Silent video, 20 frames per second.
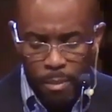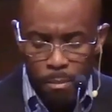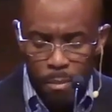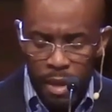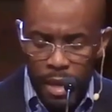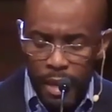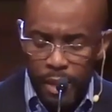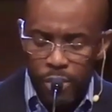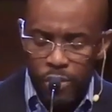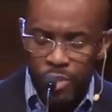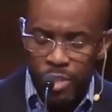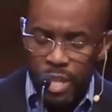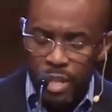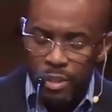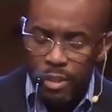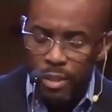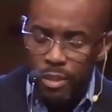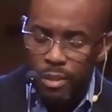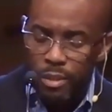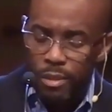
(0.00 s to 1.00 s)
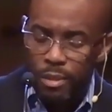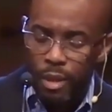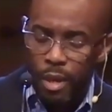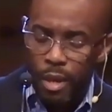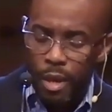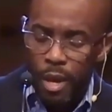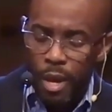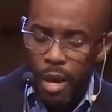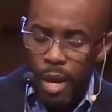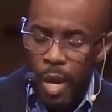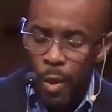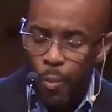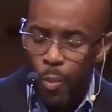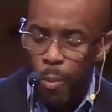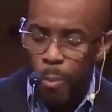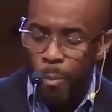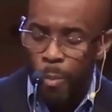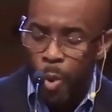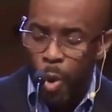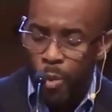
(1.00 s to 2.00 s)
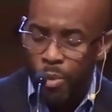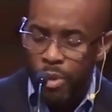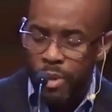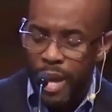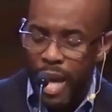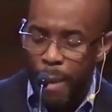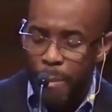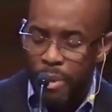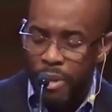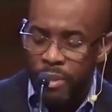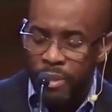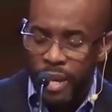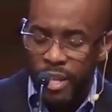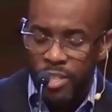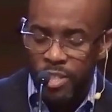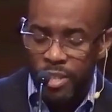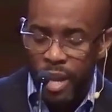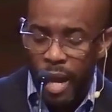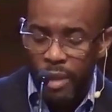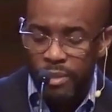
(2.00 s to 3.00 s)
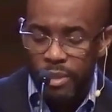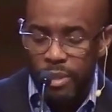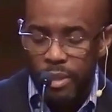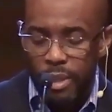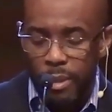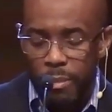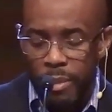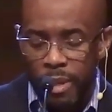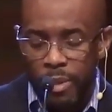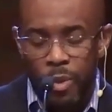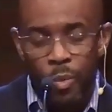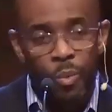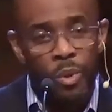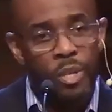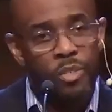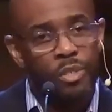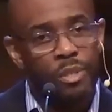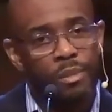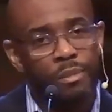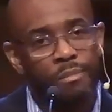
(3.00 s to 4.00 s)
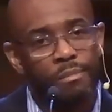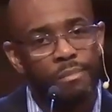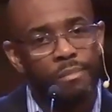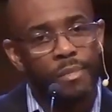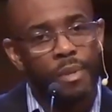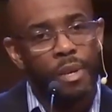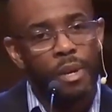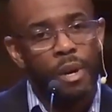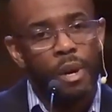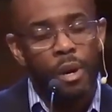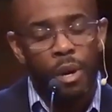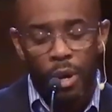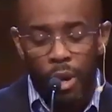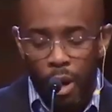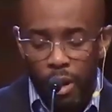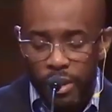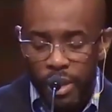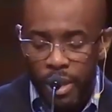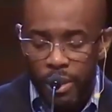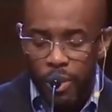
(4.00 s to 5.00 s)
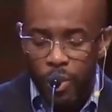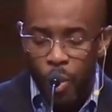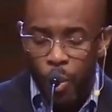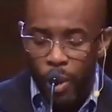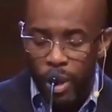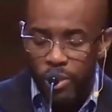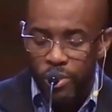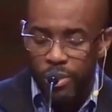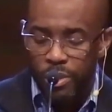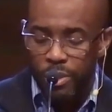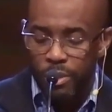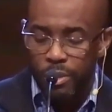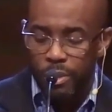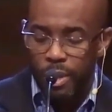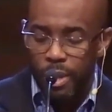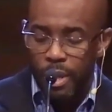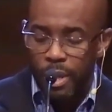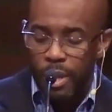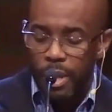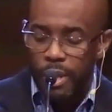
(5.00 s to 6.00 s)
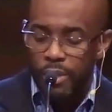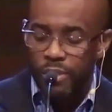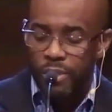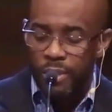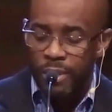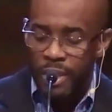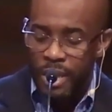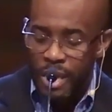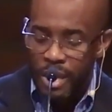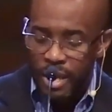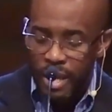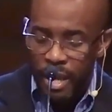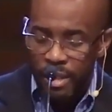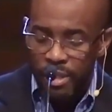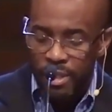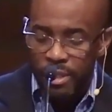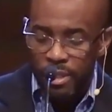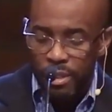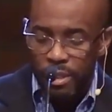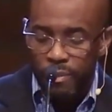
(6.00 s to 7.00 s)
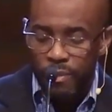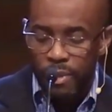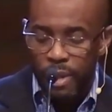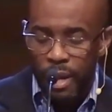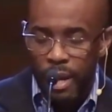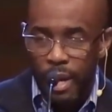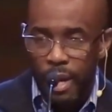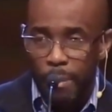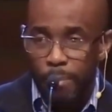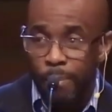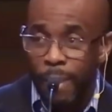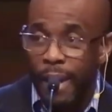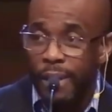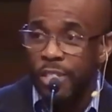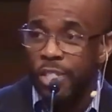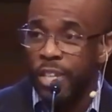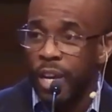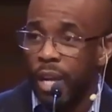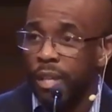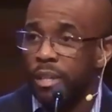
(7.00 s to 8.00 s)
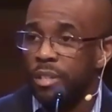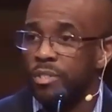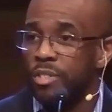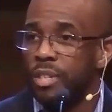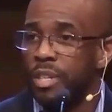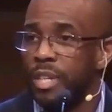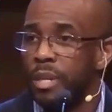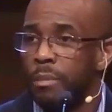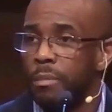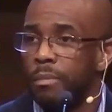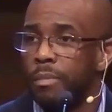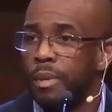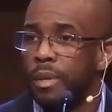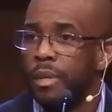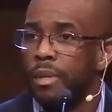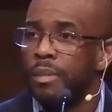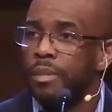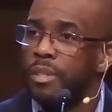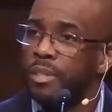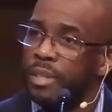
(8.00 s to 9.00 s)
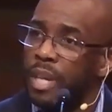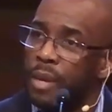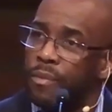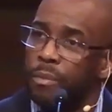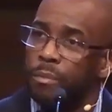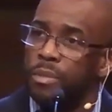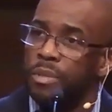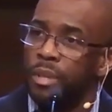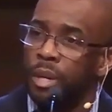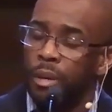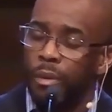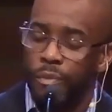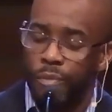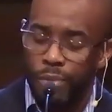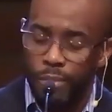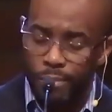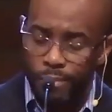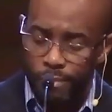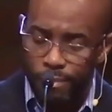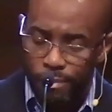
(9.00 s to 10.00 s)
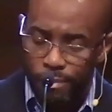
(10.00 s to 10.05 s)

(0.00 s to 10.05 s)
the man Jesus and were more than happy to take shots at him in derision, calling into question his deity as the Son of God by challenging him to save himself.